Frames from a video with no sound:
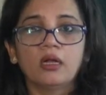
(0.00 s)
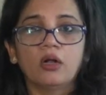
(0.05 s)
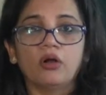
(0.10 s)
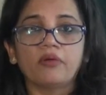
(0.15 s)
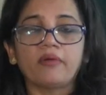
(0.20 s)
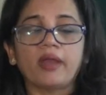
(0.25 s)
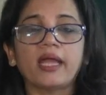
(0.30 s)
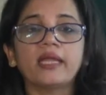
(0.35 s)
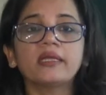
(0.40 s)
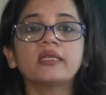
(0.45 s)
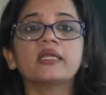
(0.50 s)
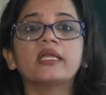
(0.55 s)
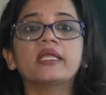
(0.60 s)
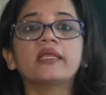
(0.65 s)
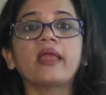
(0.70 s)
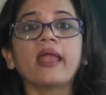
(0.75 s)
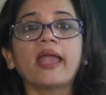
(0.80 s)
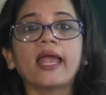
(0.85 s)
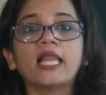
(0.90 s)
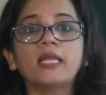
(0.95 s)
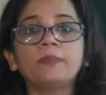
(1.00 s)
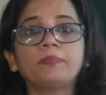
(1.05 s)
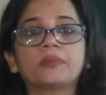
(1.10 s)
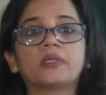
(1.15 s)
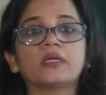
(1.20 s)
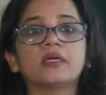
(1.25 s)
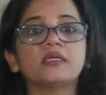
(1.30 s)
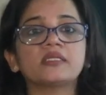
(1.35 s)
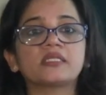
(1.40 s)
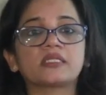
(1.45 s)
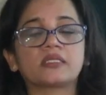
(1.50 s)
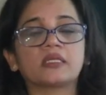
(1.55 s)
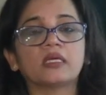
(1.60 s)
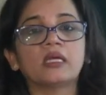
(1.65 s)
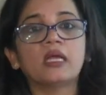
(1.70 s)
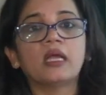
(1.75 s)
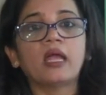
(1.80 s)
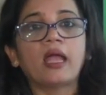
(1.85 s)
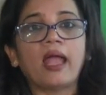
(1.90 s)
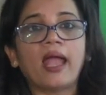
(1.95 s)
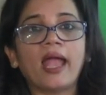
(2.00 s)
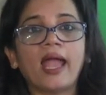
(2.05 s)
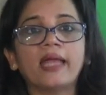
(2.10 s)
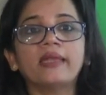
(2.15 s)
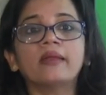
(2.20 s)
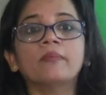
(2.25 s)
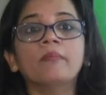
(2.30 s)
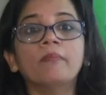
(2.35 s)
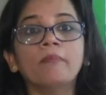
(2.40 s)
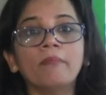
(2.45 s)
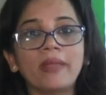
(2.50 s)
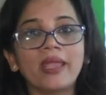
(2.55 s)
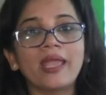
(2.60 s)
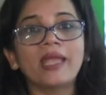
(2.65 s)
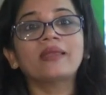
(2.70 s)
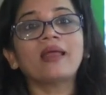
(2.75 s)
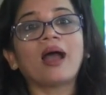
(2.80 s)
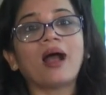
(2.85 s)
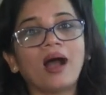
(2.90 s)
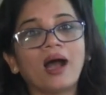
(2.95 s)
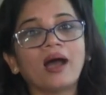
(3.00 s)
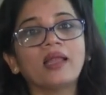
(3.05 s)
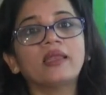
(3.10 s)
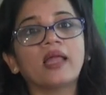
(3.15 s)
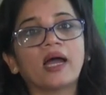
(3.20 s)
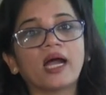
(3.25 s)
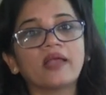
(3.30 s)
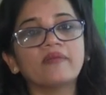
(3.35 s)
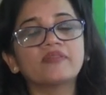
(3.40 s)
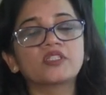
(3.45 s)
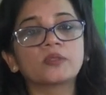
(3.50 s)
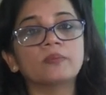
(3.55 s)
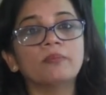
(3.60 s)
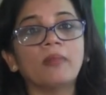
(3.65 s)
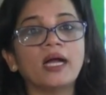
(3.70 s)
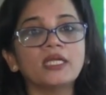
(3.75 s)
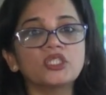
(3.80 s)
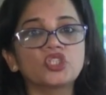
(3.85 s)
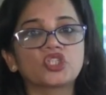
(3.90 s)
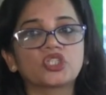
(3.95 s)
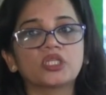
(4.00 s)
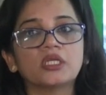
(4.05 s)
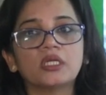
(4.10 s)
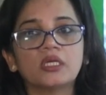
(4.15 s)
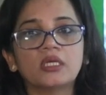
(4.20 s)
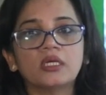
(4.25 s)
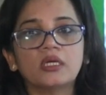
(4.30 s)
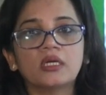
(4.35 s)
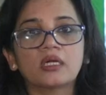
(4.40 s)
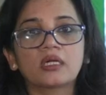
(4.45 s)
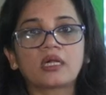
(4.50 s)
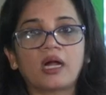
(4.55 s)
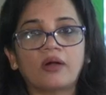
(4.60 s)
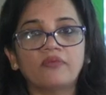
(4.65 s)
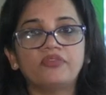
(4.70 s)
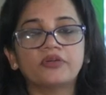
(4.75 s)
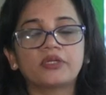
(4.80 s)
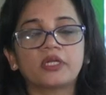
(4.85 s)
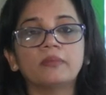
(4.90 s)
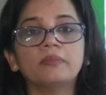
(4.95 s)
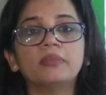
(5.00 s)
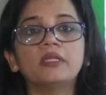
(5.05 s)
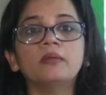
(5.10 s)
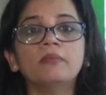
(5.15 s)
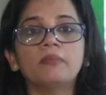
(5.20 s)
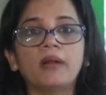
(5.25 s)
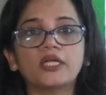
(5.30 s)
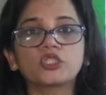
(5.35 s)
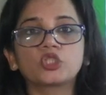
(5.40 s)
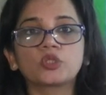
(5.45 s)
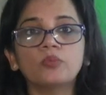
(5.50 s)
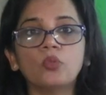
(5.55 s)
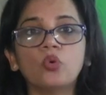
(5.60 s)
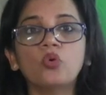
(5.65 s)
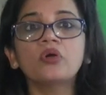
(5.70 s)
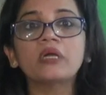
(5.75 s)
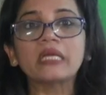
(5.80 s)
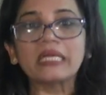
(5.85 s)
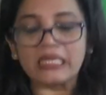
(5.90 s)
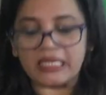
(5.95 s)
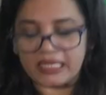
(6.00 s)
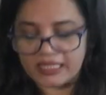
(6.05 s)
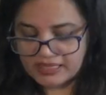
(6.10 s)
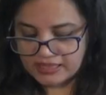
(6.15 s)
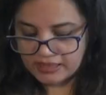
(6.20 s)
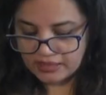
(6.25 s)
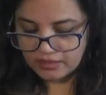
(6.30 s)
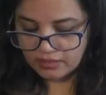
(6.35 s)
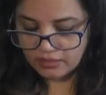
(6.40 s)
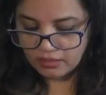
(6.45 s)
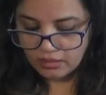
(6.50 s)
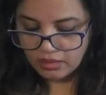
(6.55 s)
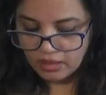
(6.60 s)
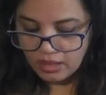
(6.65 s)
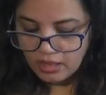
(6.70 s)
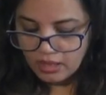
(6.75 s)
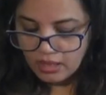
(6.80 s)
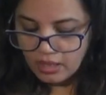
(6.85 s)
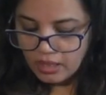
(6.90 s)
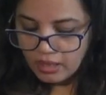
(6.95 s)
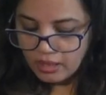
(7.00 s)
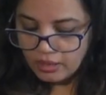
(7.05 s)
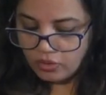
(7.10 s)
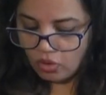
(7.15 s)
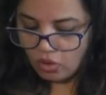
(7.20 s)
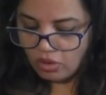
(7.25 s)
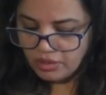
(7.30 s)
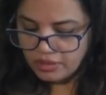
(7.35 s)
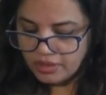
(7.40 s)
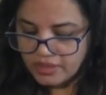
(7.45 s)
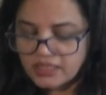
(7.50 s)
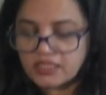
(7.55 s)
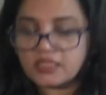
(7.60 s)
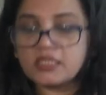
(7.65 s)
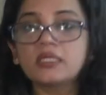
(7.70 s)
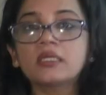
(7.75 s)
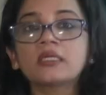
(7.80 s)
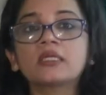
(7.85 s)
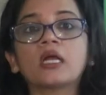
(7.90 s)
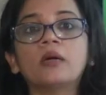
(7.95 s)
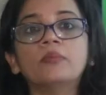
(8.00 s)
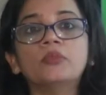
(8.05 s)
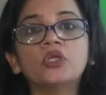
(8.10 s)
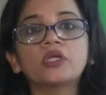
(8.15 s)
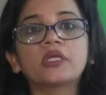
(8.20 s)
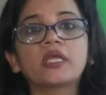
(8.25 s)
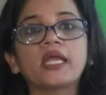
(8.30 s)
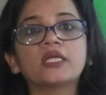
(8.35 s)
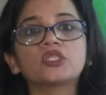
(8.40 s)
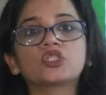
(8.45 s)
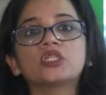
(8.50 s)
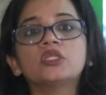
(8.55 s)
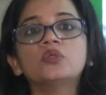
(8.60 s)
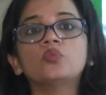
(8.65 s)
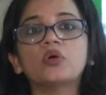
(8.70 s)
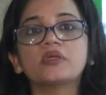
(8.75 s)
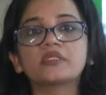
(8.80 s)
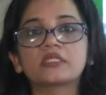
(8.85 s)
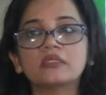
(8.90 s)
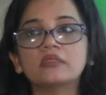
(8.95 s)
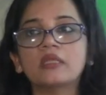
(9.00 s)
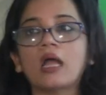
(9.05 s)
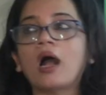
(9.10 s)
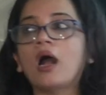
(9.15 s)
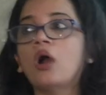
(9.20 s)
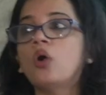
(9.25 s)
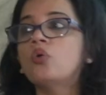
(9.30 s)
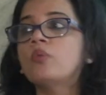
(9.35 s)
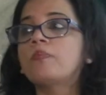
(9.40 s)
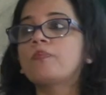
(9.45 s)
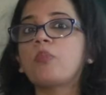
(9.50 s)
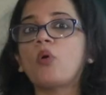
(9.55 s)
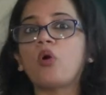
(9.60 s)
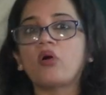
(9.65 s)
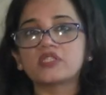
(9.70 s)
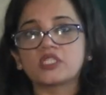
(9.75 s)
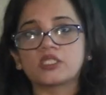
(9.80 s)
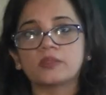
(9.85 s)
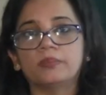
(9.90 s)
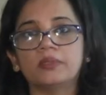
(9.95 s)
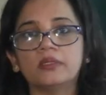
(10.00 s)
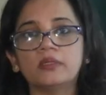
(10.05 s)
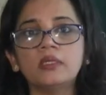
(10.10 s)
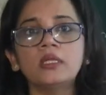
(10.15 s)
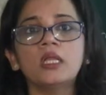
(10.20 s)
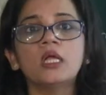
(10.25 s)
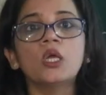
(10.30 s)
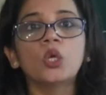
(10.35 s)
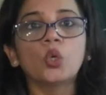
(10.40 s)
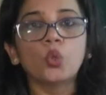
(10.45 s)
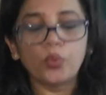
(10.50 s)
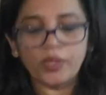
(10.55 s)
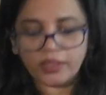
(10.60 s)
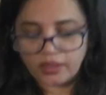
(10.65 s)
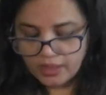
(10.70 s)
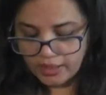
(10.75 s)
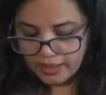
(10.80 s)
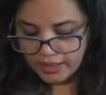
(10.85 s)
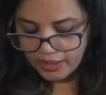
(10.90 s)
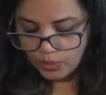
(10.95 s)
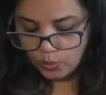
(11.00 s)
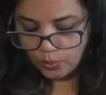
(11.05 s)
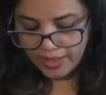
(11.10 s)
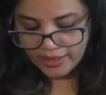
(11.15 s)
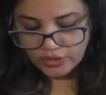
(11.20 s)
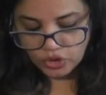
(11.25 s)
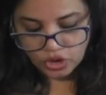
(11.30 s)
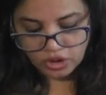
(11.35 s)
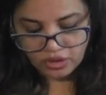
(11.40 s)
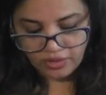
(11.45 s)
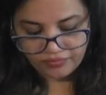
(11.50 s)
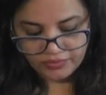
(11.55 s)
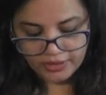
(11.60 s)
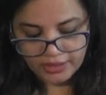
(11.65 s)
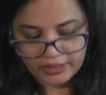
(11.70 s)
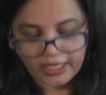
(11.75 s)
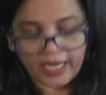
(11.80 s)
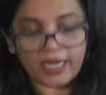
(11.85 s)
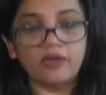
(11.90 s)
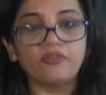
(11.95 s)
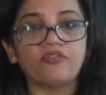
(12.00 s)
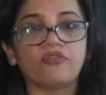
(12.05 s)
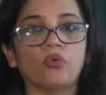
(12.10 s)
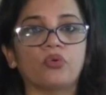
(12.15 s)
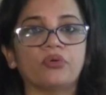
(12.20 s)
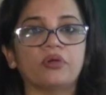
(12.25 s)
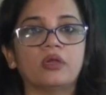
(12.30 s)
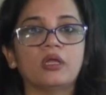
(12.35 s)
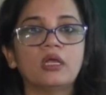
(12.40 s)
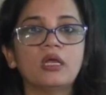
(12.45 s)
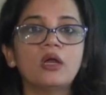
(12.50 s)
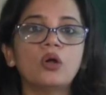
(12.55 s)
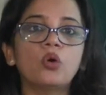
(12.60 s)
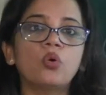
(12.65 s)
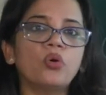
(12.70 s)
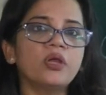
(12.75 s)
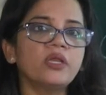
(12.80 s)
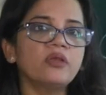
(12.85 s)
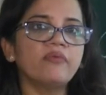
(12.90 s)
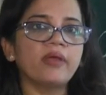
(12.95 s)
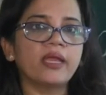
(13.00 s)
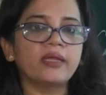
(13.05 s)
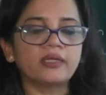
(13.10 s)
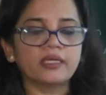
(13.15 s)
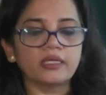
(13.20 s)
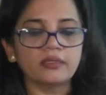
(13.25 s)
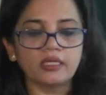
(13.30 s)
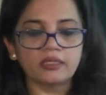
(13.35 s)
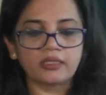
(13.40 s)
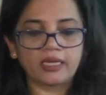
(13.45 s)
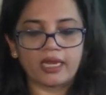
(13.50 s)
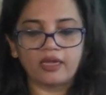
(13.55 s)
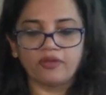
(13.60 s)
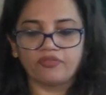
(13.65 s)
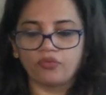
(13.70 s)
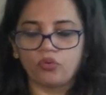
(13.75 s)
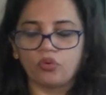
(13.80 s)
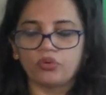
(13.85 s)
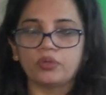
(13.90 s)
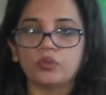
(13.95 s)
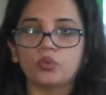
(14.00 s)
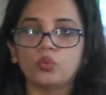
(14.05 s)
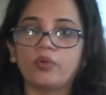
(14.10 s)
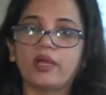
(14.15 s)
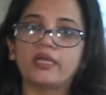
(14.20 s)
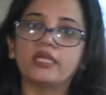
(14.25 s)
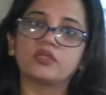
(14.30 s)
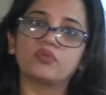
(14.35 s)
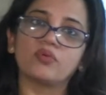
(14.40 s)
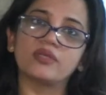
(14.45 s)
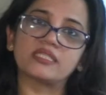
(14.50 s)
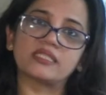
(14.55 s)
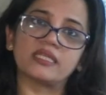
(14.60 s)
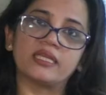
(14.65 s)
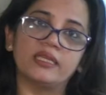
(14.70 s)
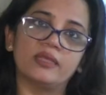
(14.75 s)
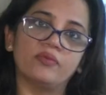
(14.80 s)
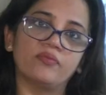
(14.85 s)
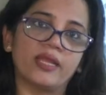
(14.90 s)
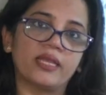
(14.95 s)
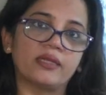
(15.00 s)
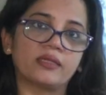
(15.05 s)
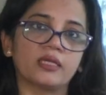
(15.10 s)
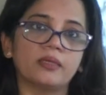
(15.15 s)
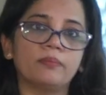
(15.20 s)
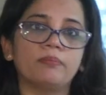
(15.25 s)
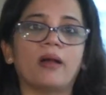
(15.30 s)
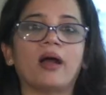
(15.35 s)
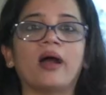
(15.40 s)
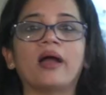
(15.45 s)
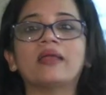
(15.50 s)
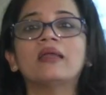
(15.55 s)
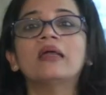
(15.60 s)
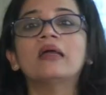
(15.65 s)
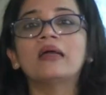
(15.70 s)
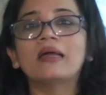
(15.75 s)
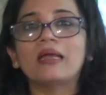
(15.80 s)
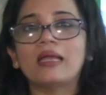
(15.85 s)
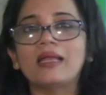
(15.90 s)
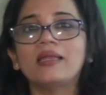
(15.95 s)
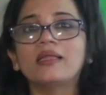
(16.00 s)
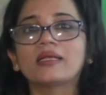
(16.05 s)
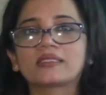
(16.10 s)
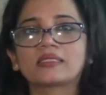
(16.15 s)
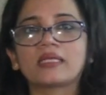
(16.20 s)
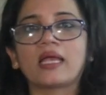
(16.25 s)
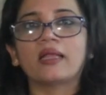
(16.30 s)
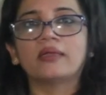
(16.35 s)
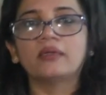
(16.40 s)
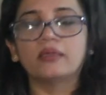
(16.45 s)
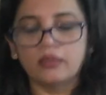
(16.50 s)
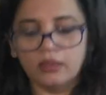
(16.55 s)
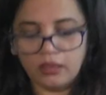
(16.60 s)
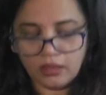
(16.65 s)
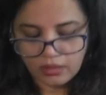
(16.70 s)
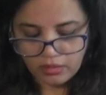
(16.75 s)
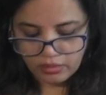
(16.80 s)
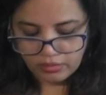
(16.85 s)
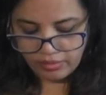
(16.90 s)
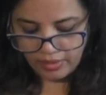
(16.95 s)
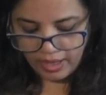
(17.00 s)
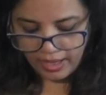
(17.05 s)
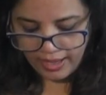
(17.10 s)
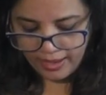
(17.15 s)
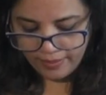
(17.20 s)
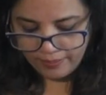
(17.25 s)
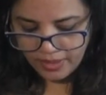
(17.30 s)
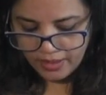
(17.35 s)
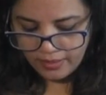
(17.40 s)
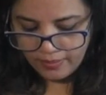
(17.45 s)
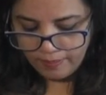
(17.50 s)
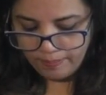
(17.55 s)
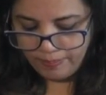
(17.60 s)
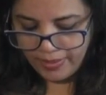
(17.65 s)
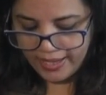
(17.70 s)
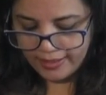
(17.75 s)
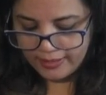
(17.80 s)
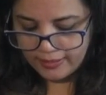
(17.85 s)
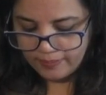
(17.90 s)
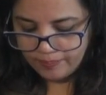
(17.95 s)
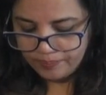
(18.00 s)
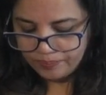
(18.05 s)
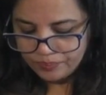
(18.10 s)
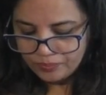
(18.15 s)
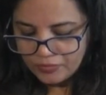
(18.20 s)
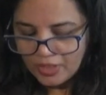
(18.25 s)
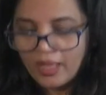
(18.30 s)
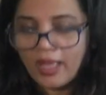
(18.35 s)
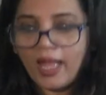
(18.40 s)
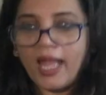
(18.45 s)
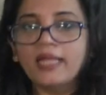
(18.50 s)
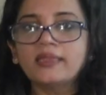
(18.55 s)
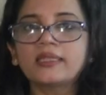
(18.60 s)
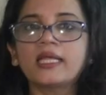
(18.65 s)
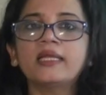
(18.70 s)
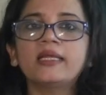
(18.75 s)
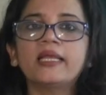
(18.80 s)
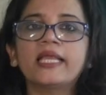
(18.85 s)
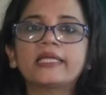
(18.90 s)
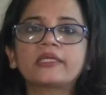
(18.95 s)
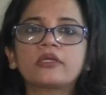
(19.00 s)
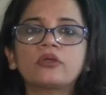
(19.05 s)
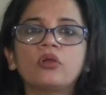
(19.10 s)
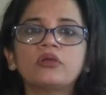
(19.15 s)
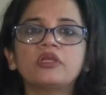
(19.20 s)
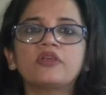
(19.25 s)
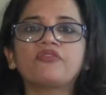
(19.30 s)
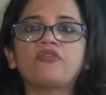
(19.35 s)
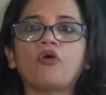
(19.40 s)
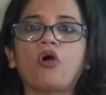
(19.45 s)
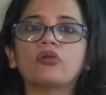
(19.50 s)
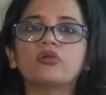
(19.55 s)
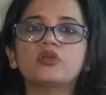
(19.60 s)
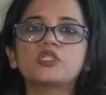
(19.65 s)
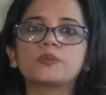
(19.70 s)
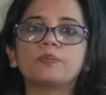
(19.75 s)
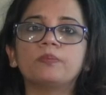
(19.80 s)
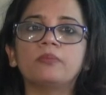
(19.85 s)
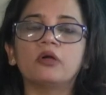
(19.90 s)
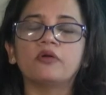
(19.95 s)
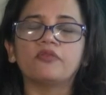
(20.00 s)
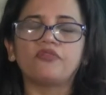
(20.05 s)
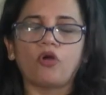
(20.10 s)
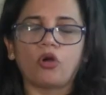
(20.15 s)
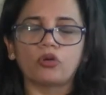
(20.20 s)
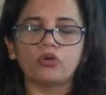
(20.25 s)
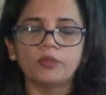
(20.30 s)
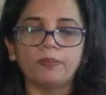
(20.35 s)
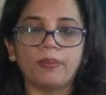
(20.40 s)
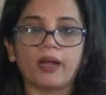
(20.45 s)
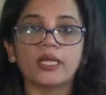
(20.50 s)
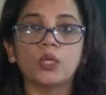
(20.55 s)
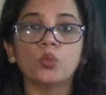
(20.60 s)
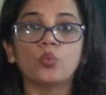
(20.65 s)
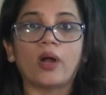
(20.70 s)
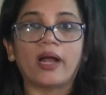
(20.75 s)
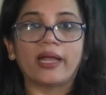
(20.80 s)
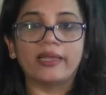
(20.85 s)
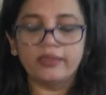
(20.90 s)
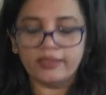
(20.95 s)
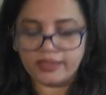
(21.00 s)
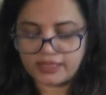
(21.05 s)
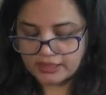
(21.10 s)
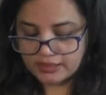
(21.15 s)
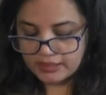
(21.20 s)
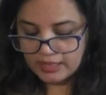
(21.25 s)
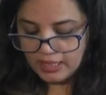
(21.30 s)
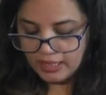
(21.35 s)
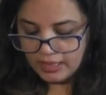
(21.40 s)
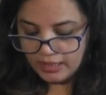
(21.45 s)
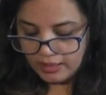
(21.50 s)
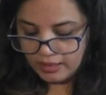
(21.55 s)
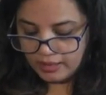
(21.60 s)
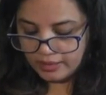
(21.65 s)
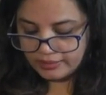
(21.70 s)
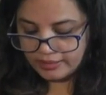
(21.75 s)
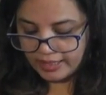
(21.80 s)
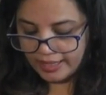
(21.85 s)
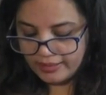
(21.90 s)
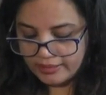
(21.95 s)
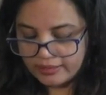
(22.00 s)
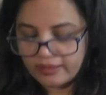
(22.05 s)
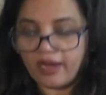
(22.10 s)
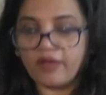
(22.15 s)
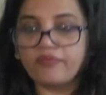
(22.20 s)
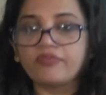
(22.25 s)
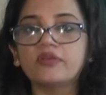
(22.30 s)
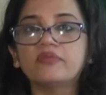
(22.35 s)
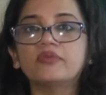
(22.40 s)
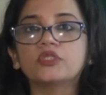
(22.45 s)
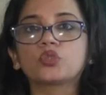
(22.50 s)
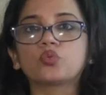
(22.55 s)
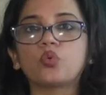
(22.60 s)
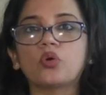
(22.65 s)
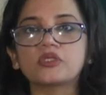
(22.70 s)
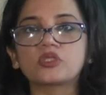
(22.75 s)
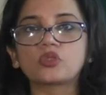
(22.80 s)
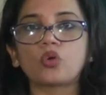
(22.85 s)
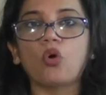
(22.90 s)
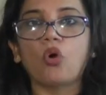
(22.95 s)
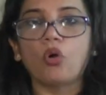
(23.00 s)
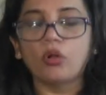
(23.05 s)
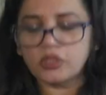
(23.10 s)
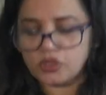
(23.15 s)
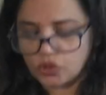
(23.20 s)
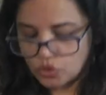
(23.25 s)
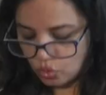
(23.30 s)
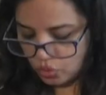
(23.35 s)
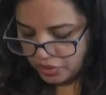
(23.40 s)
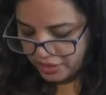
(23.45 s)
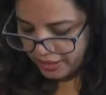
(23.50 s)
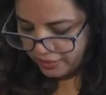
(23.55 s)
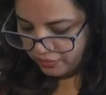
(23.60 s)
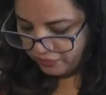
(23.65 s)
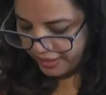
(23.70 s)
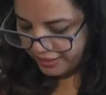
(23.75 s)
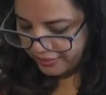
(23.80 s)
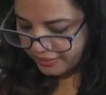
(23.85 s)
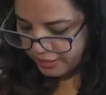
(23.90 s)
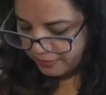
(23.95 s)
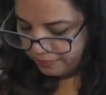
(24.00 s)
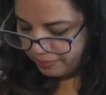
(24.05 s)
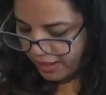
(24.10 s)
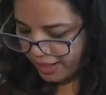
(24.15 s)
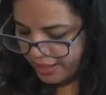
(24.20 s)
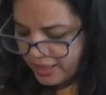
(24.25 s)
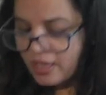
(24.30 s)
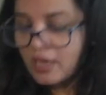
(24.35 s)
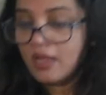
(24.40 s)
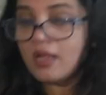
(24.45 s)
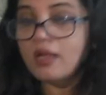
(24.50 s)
all right, it helped us and made our lives much comfortable, much more easier. Long distance communication was now possible with the invention of the telephone. Who invented the telephone? Well, it was invented by Alexander Graham Bell. And then later on it followed by a wireless telegraphy, which was also invented by